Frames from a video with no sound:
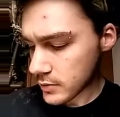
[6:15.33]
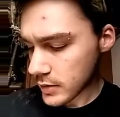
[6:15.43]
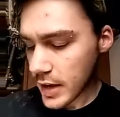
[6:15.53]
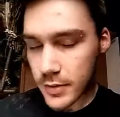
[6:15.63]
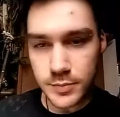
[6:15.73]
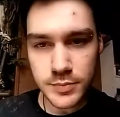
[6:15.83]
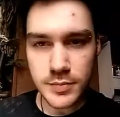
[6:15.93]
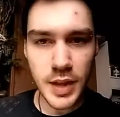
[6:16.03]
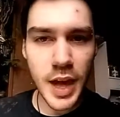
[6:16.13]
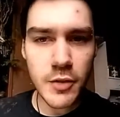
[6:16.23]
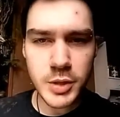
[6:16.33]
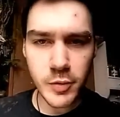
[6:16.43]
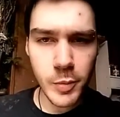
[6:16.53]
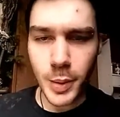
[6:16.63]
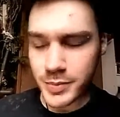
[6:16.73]
Yeah, I always have a
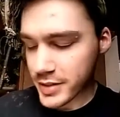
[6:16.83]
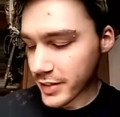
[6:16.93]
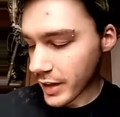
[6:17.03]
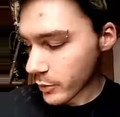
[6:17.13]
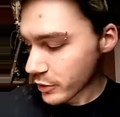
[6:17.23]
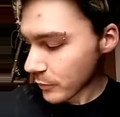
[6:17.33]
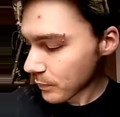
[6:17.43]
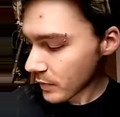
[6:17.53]
problem saying that word.